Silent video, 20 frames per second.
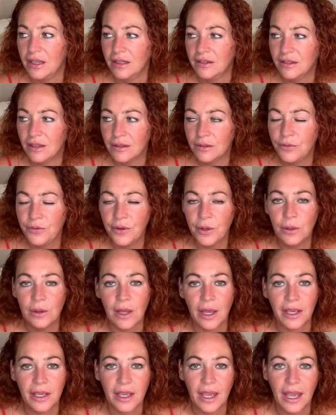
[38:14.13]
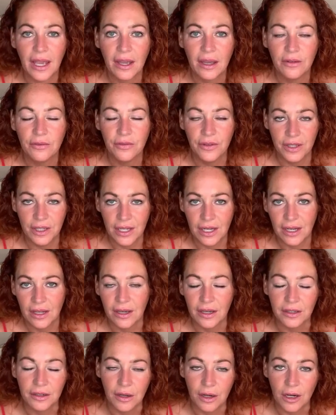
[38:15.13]
it does feel like vanilla
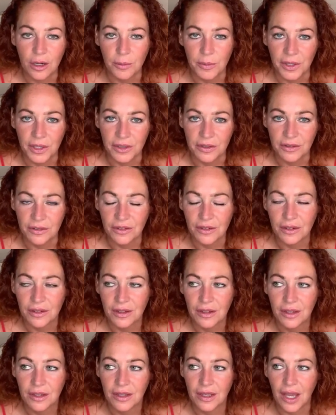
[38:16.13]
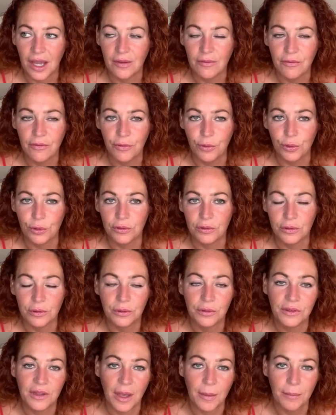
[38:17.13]
and almond and
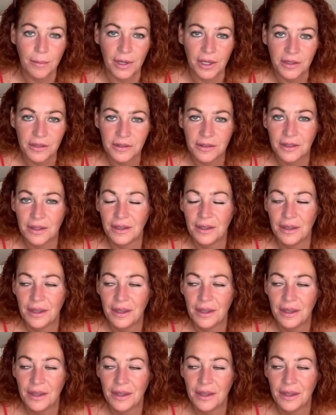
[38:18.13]
florals and musk,